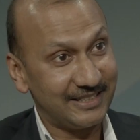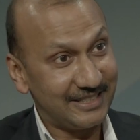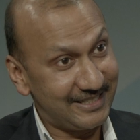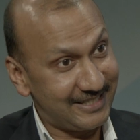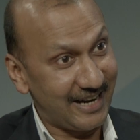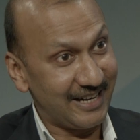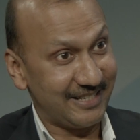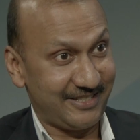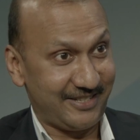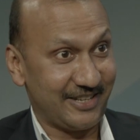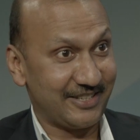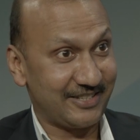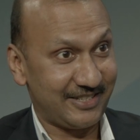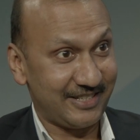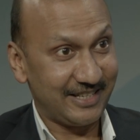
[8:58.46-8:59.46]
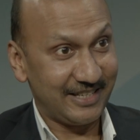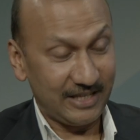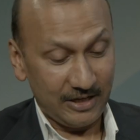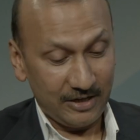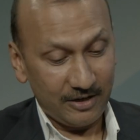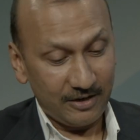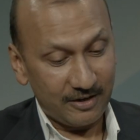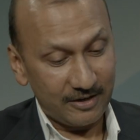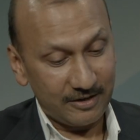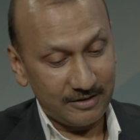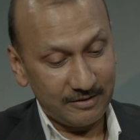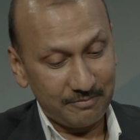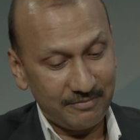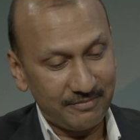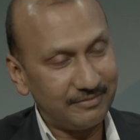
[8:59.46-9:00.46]
statistics. Mm.
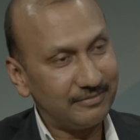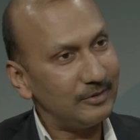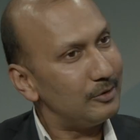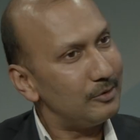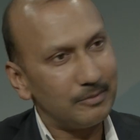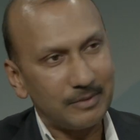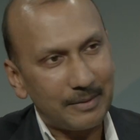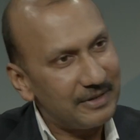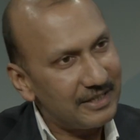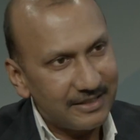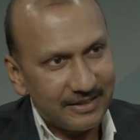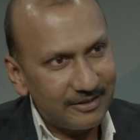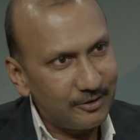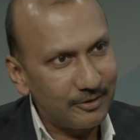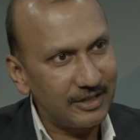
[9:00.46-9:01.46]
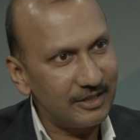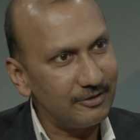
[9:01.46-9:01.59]
Or, well, I mean, you can...